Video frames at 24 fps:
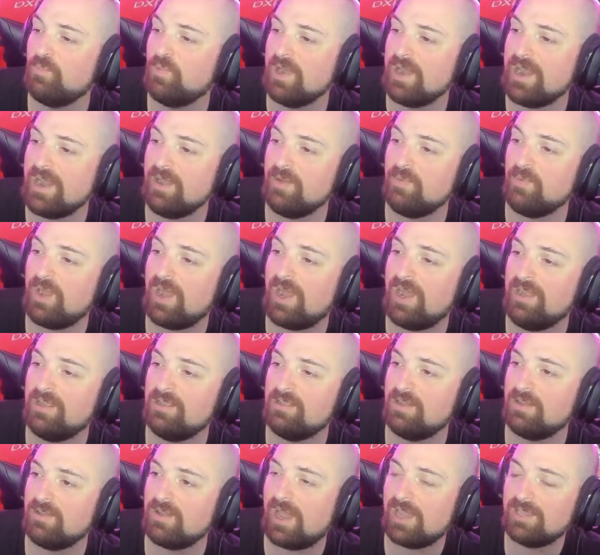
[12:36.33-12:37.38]
when
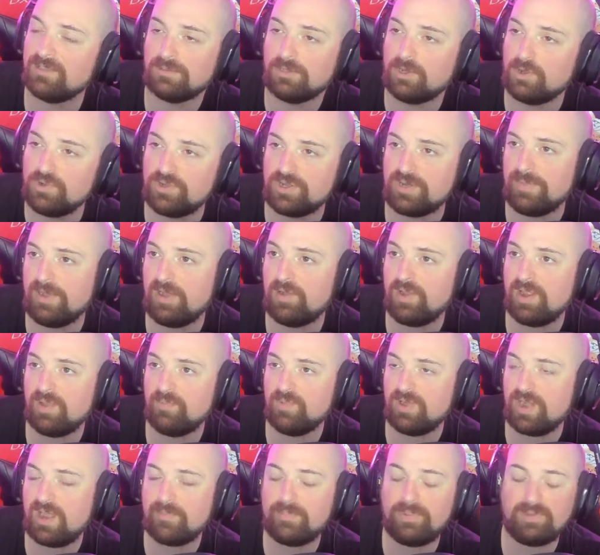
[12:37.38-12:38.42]
I learned about
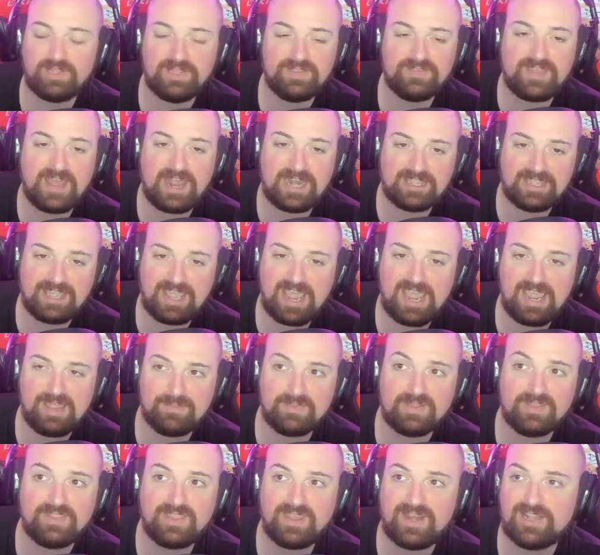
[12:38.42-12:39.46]
him when I played that
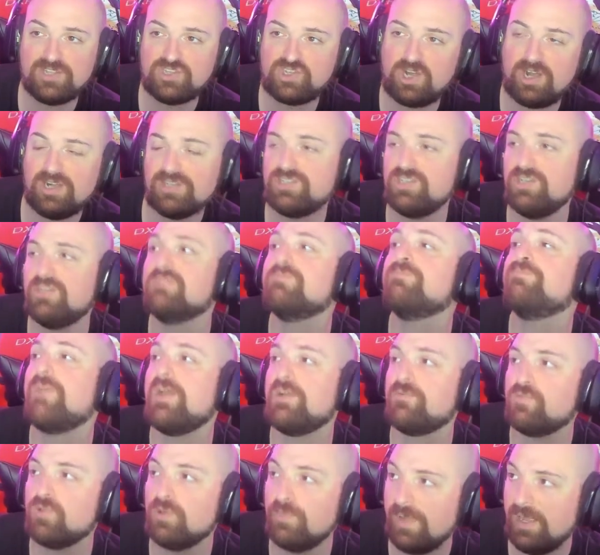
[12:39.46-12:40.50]
game, and then I talked to
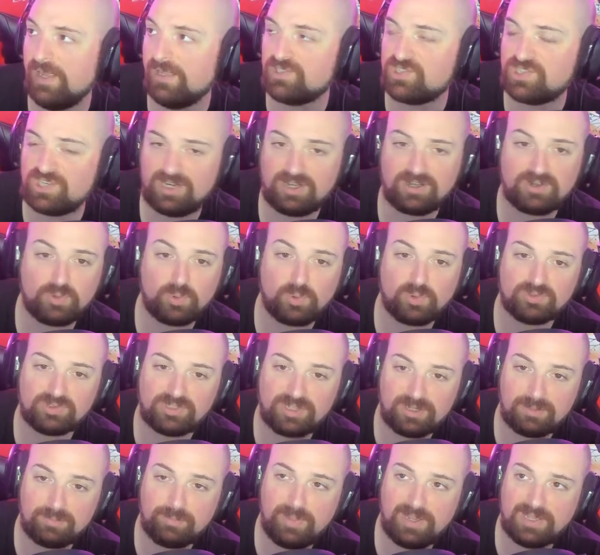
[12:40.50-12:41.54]
my roommates here who were
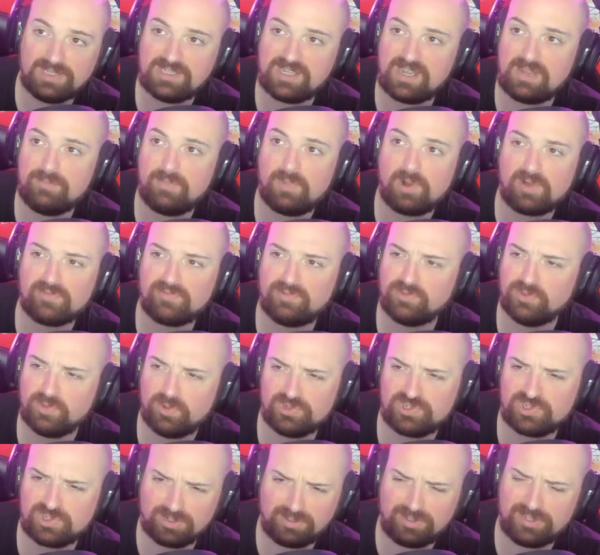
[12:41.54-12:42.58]
like big time Marvel
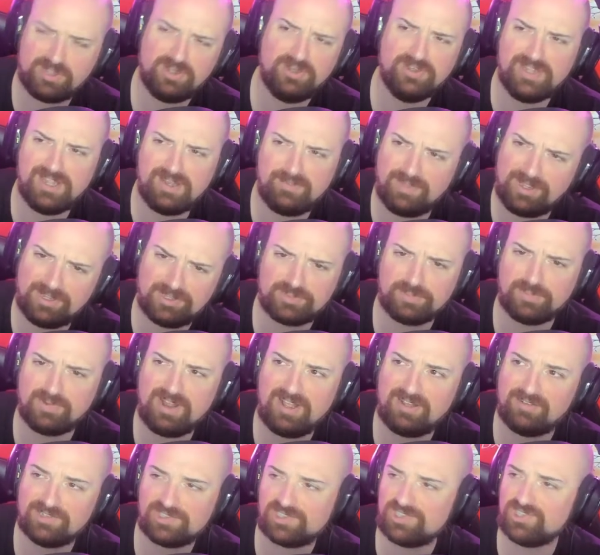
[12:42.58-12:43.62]
nerds, and they're like, "Oh yeah, Miles
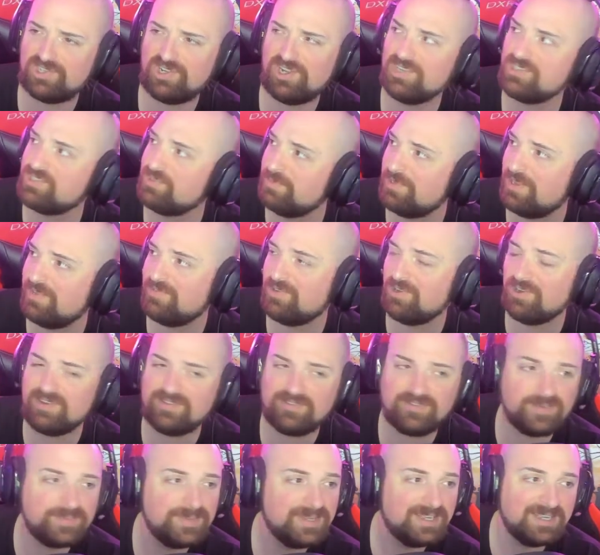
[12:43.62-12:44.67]
Morales, he's awesome. You haven't
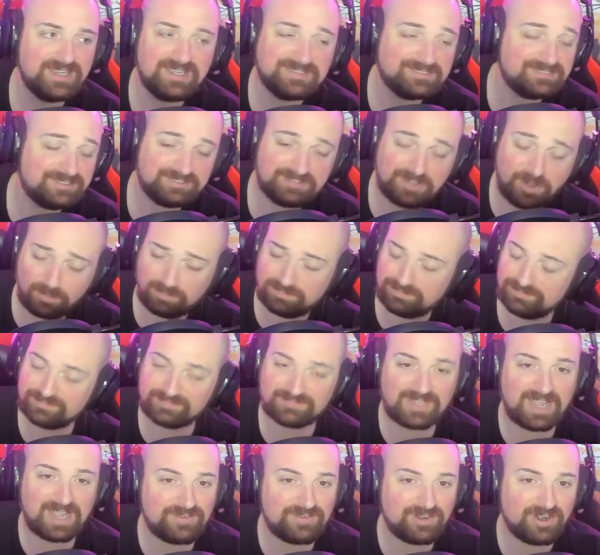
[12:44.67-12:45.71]
heard of him?" Like, nope,
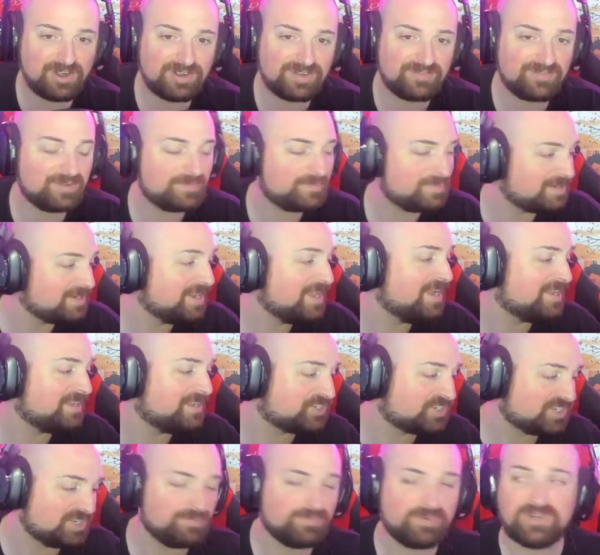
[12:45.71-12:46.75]
haven't heard of him, but yeah,
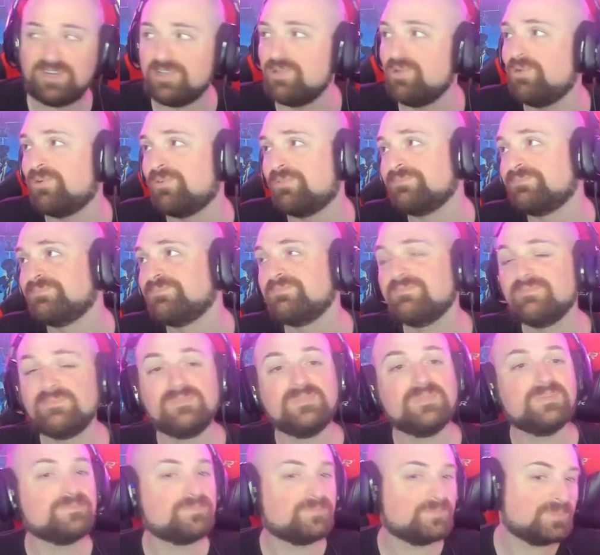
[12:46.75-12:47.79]
he seemed pretty cool.
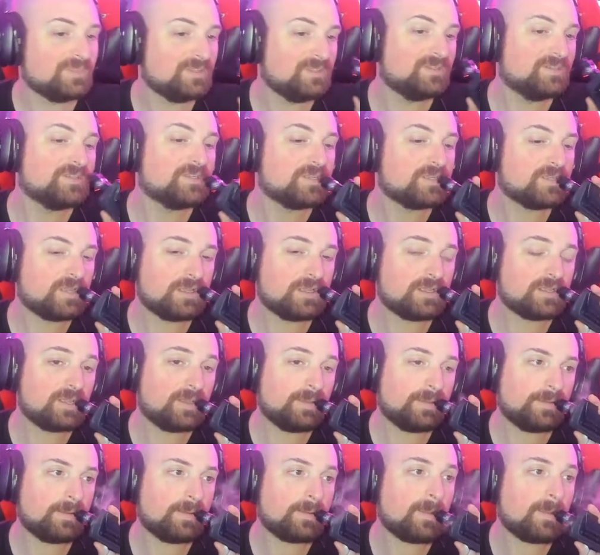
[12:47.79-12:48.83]
Yeah.